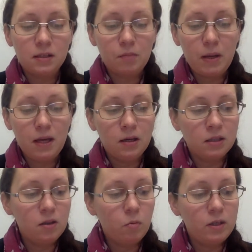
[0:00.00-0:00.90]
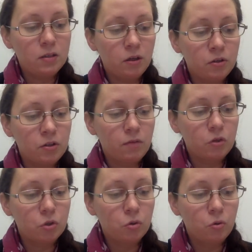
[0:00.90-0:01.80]
appeared in the windows of the
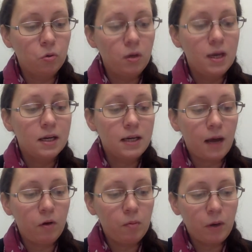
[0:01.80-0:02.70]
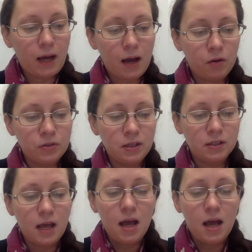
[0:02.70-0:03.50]
tall, narrow brick houses,